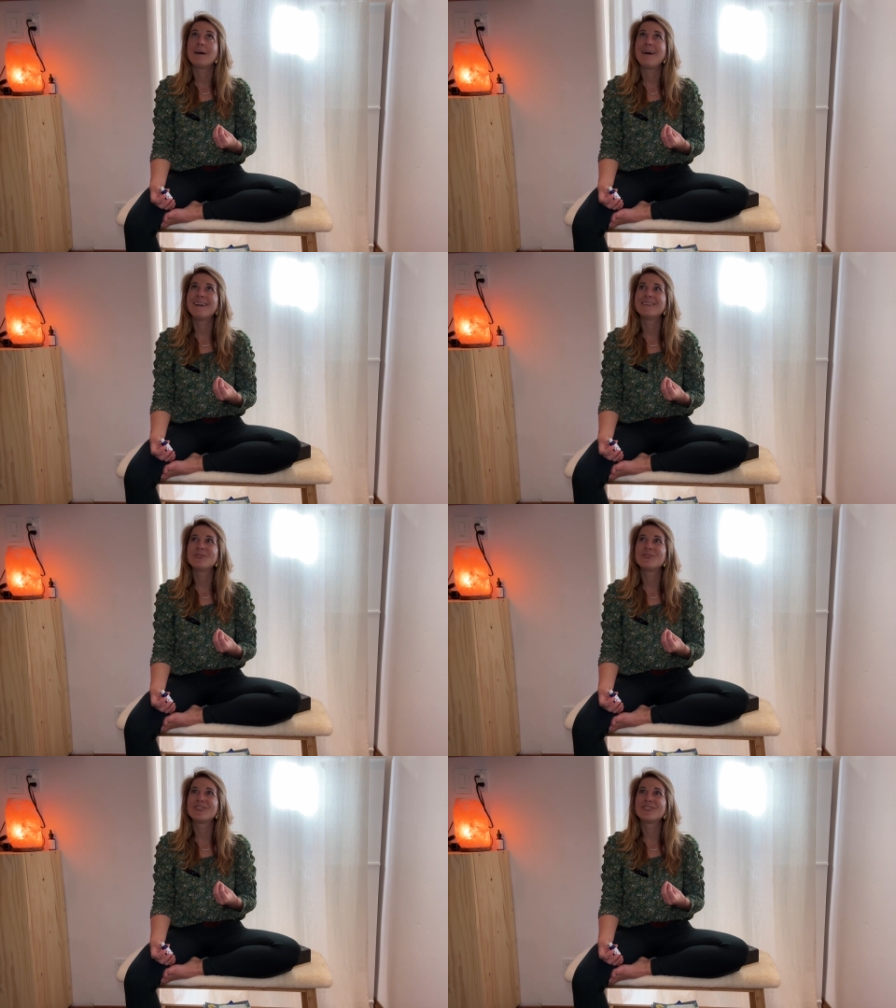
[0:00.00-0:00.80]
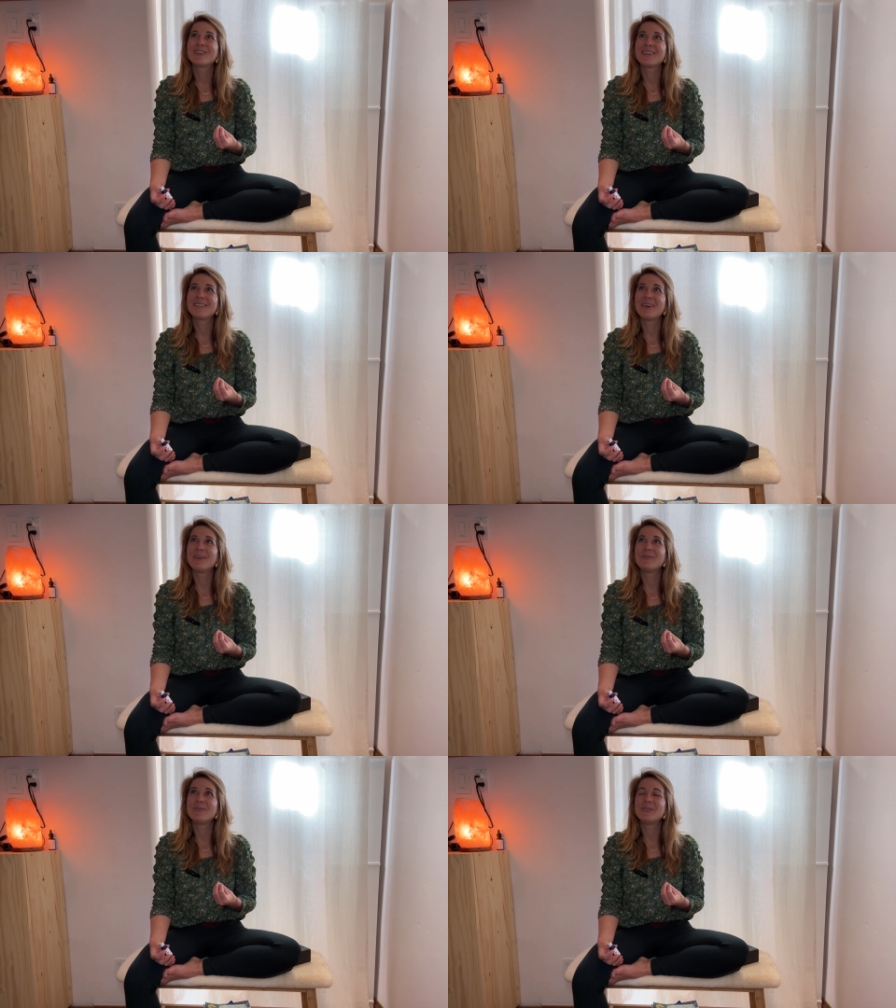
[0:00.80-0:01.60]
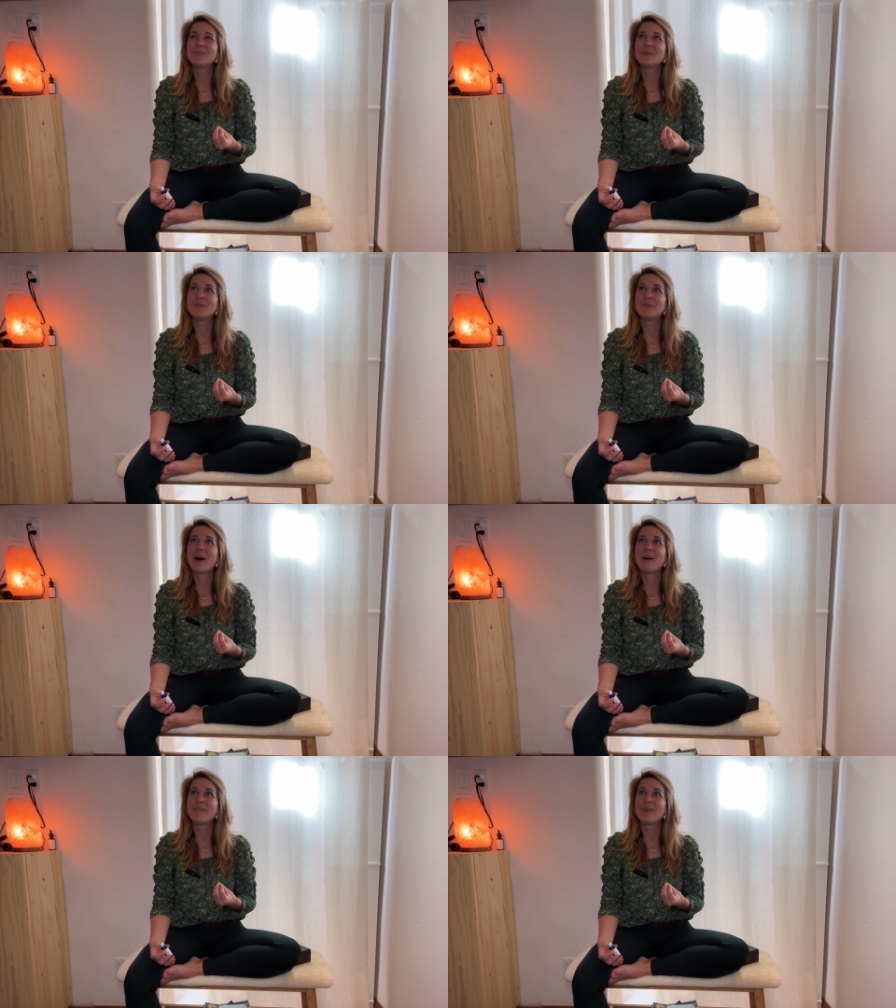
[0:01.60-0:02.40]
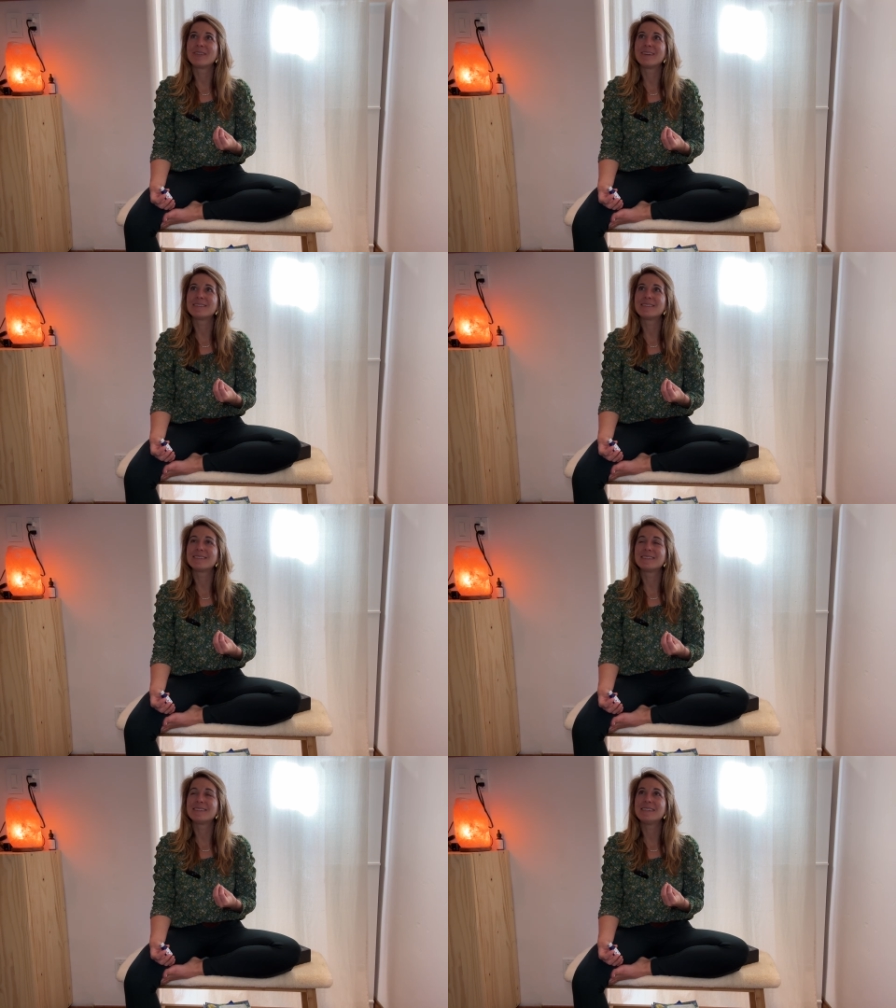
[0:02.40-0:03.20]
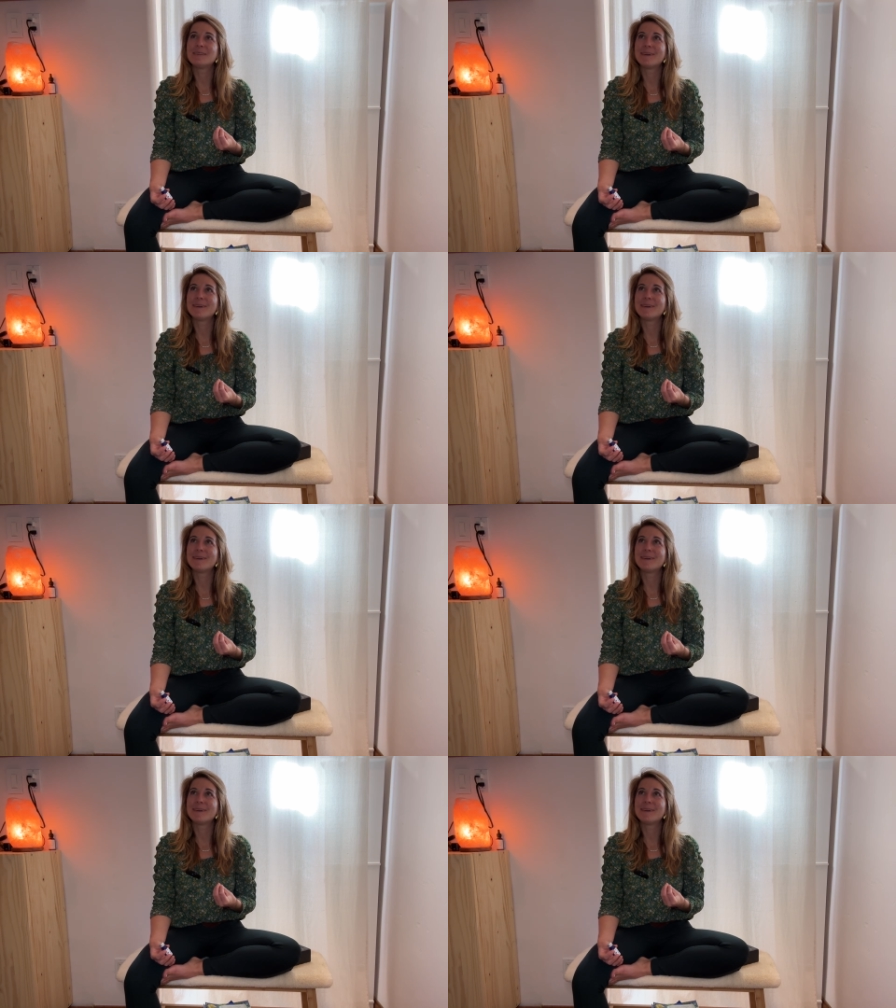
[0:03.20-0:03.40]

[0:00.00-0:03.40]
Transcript: I traditionally love to offer this as a seated